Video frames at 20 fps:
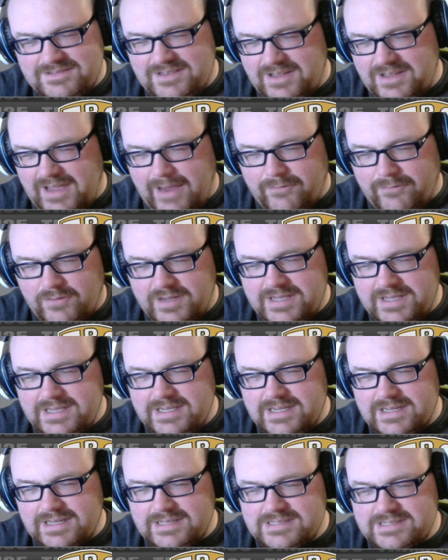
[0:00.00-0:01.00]

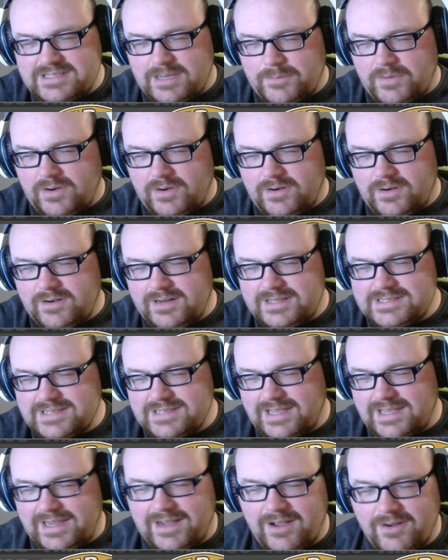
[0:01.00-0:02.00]
every summer, it's
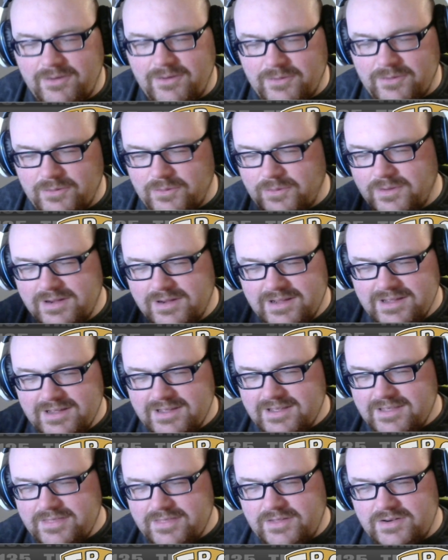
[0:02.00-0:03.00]
like, oh,
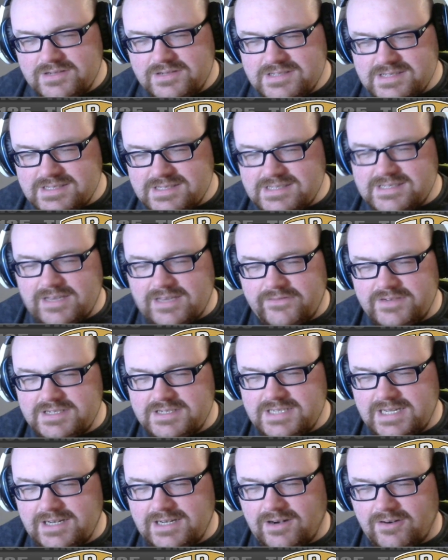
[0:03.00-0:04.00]
there's
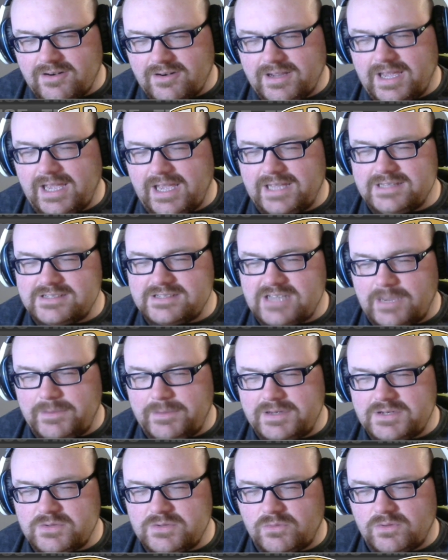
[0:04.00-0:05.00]
17 hurricanes
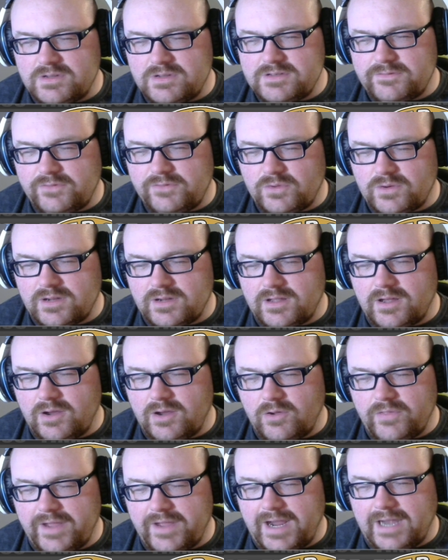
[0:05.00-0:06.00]
coming towards Florida. Oh,
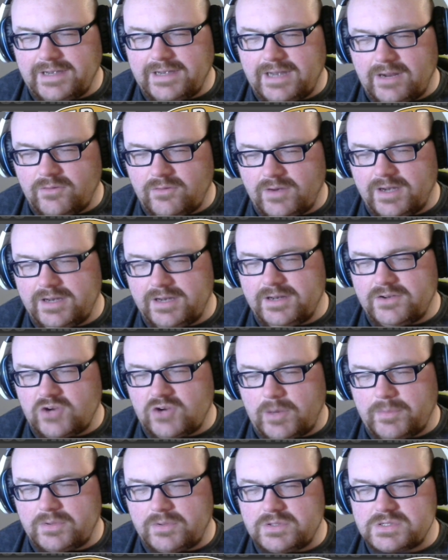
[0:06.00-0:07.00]
they got downgraded to
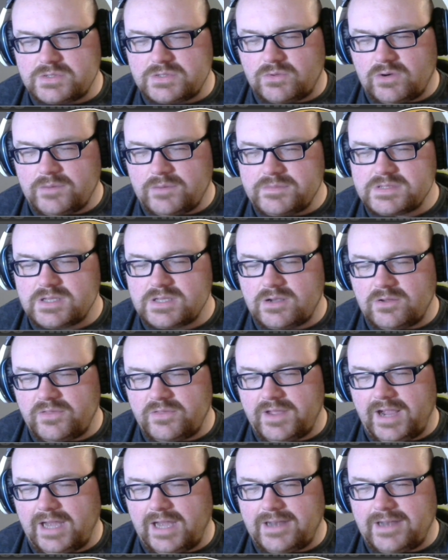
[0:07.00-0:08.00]
tropical storms. Oh, they
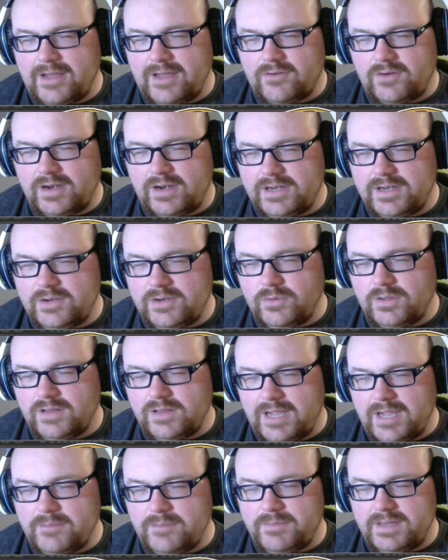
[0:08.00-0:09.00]
got downgraded to a
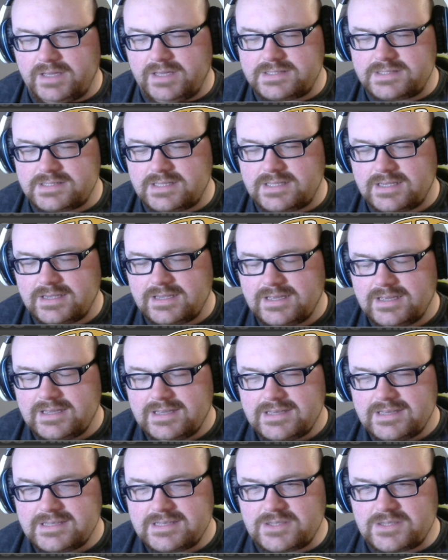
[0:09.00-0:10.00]
light mist.
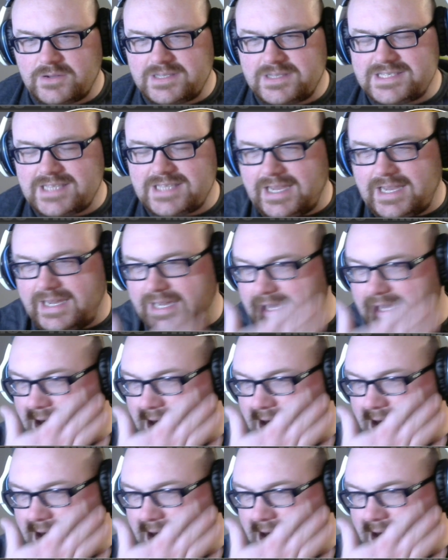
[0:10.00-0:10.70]
So it's like,